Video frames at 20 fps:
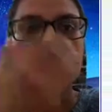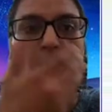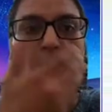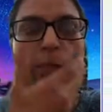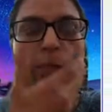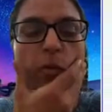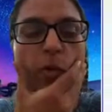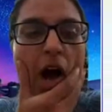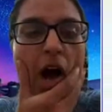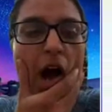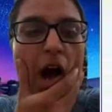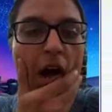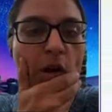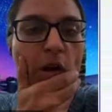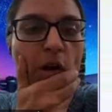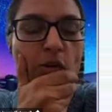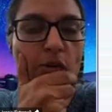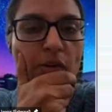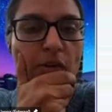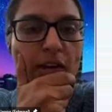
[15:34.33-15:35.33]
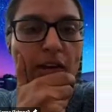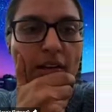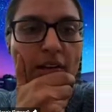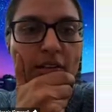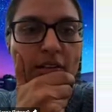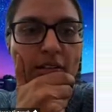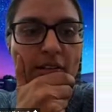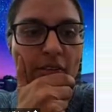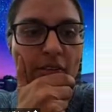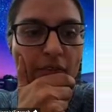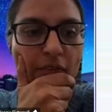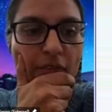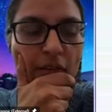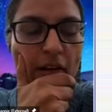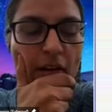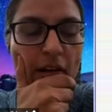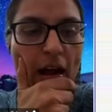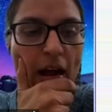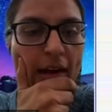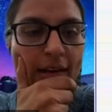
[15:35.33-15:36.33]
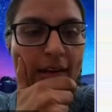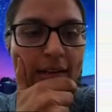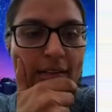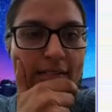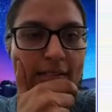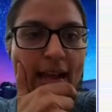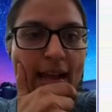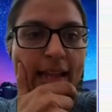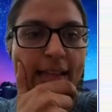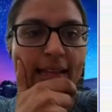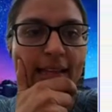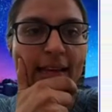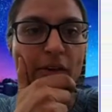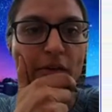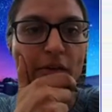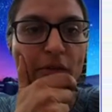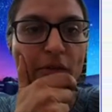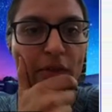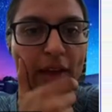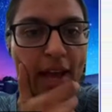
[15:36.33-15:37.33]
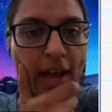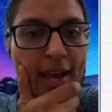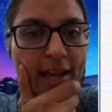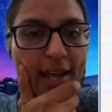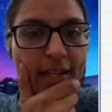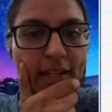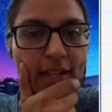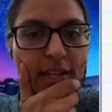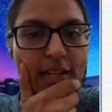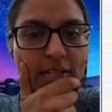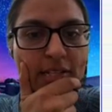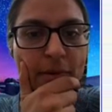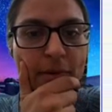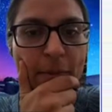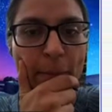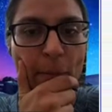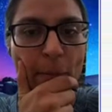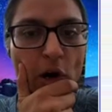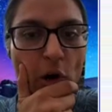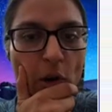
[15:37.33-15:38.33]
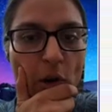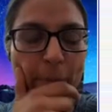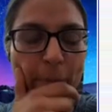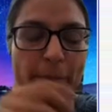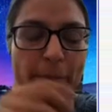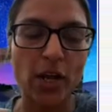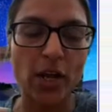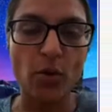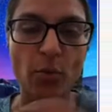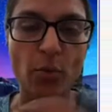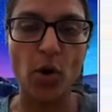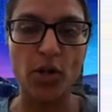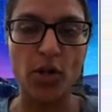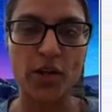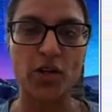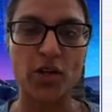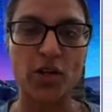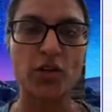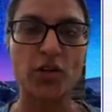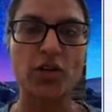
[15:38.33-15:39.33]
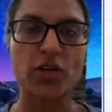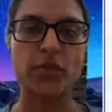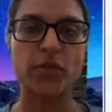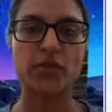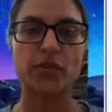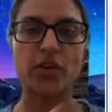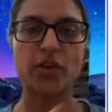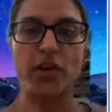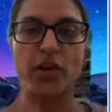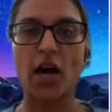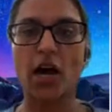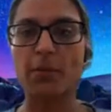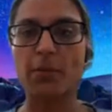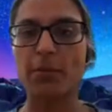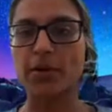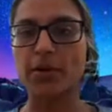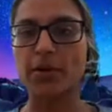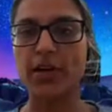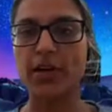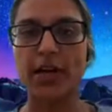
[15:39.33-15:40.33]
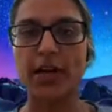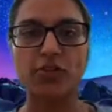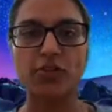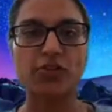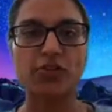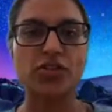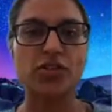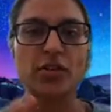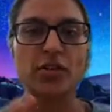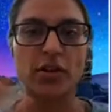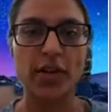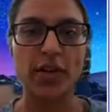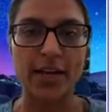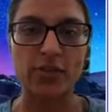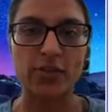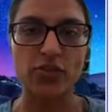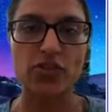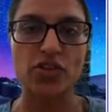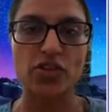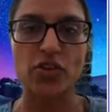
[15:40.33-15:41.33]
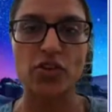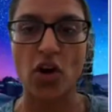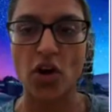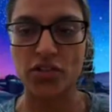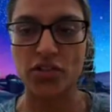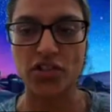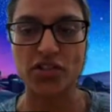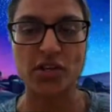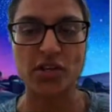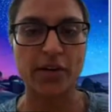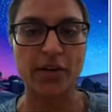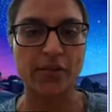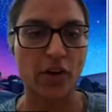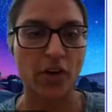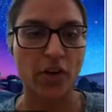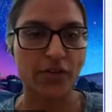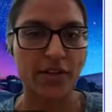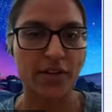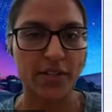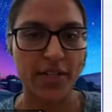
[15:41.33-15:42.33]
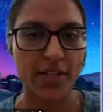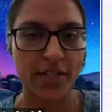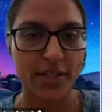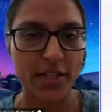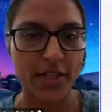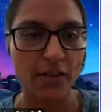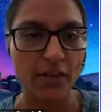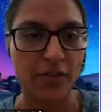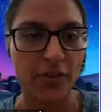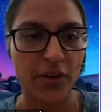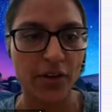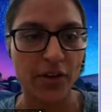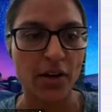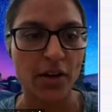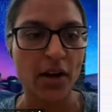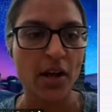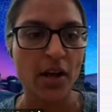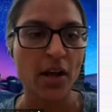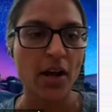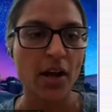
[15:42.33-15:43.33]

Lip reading: So how do we understand that where these biomolecules, which were carbon, hydrogen, nitrogen, oxygen, and phosphorus and sulfur,